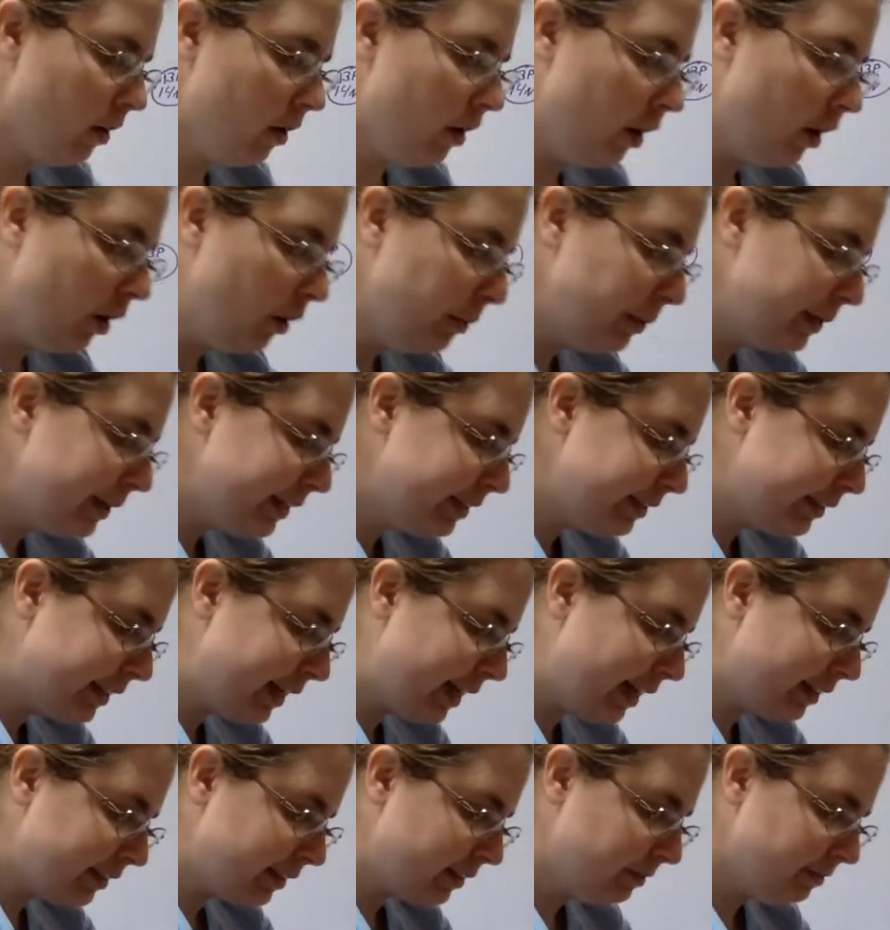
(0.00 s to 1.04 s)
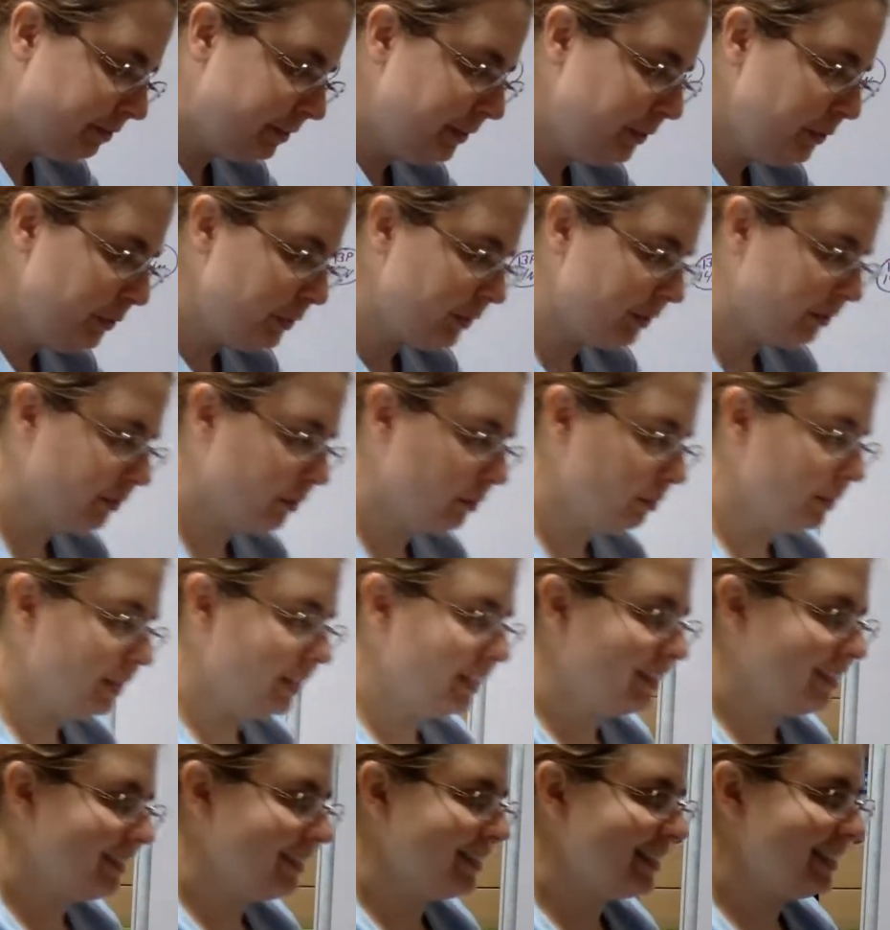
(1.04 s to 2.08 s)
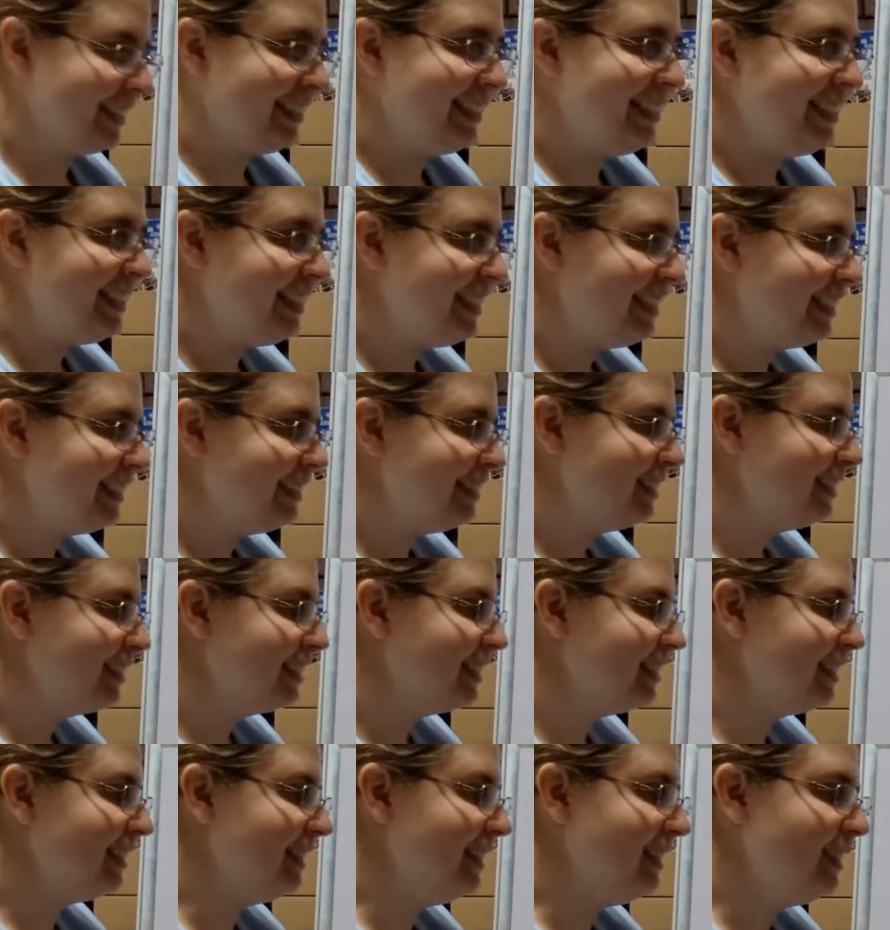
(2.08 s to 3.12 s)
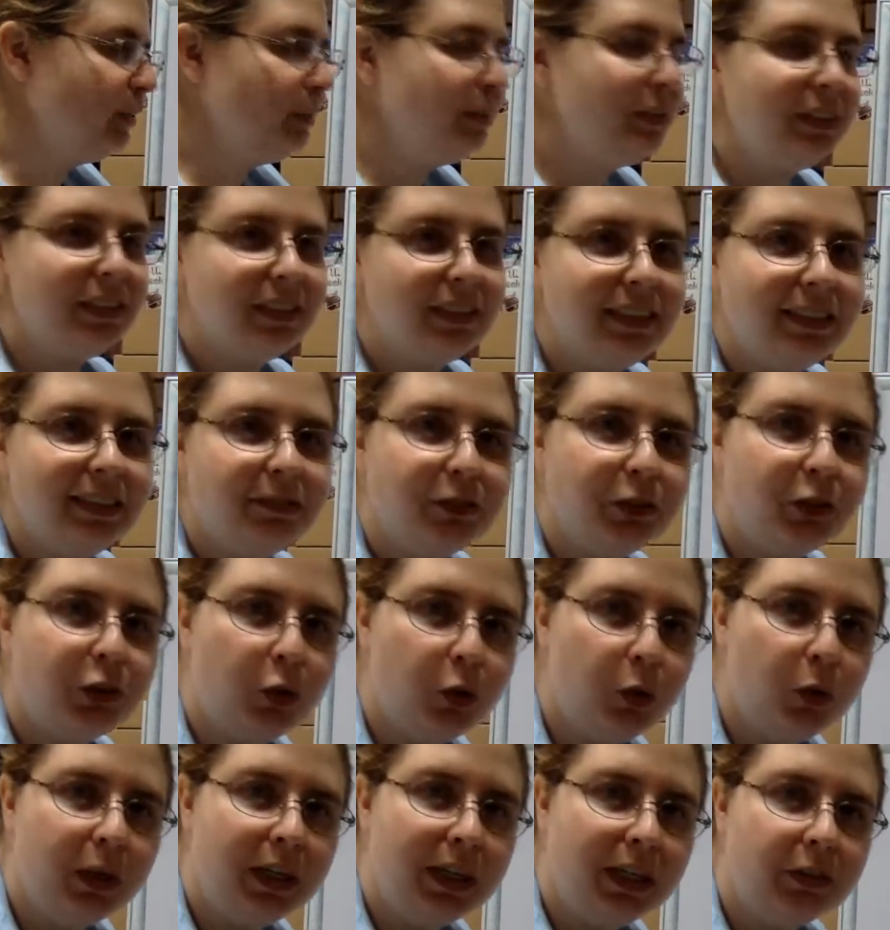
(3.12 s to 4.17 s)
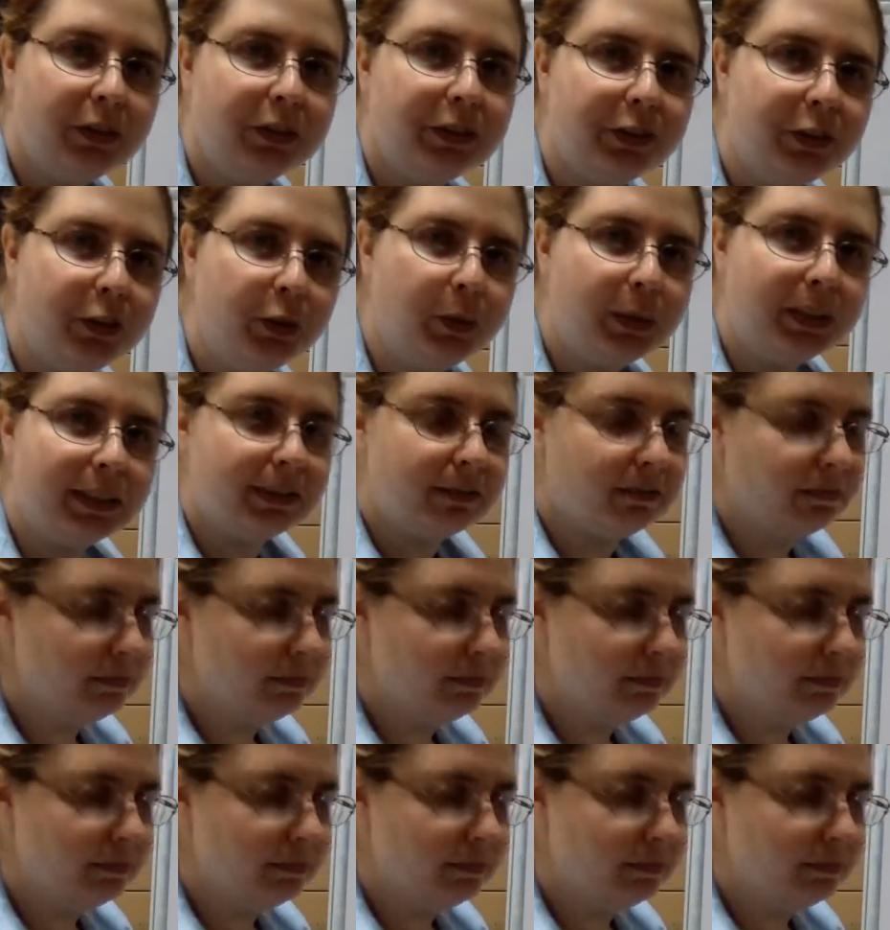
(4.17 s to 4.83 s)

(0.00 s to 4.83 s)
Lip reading: always got confusing for me, because again, I wasn't ever told how to do it.